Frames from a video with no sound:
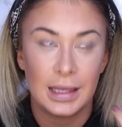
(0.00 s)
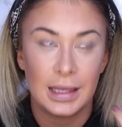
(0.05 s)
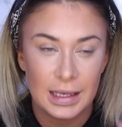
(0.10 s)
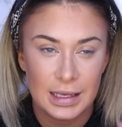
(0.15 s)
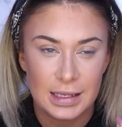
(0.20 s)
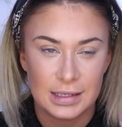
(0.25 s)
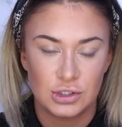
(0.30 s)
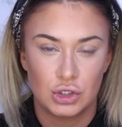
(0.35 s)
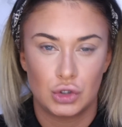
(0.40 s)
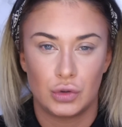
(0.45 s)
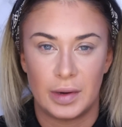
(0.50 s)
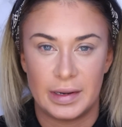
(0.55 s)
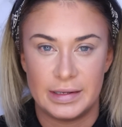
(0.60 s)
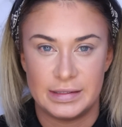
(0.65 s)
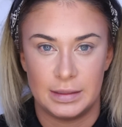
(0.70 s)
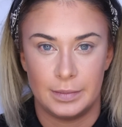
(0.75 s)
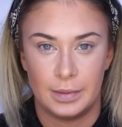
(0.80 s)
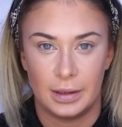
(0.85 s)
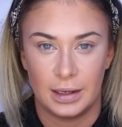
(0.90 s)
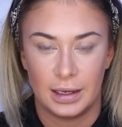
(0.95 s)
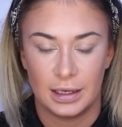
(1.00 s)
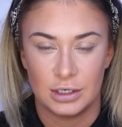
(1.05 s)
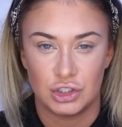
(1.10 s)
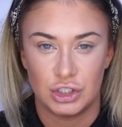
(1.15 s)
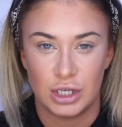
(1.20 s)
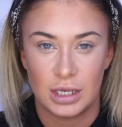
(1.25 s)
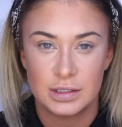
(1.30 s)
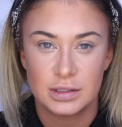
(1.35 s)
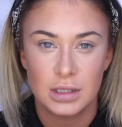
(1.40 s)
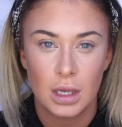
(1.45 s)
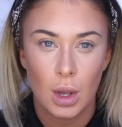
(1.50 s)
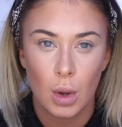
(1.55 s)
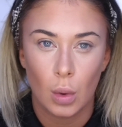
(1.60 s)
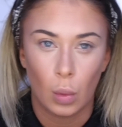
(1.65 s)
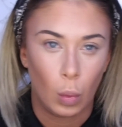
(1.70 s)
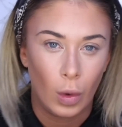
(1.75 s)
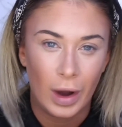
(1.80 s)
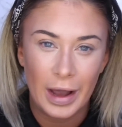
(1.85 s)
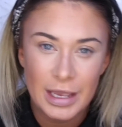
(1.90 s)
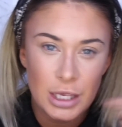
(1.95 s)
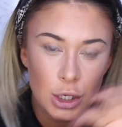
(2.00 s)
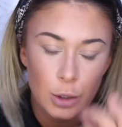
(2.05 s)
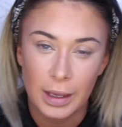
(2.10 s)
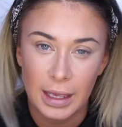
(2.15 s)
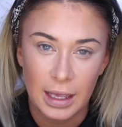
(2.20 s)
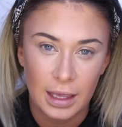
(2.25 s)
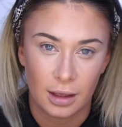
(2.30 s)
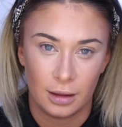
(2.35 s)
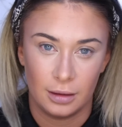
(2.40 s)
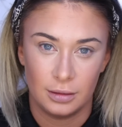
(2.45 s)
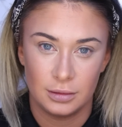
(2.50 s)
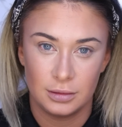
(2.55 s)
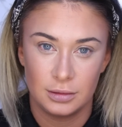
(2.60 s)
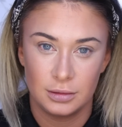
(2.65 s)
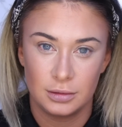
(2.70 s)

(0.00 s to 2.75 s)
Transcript: is crazy big lashes. Why are you here?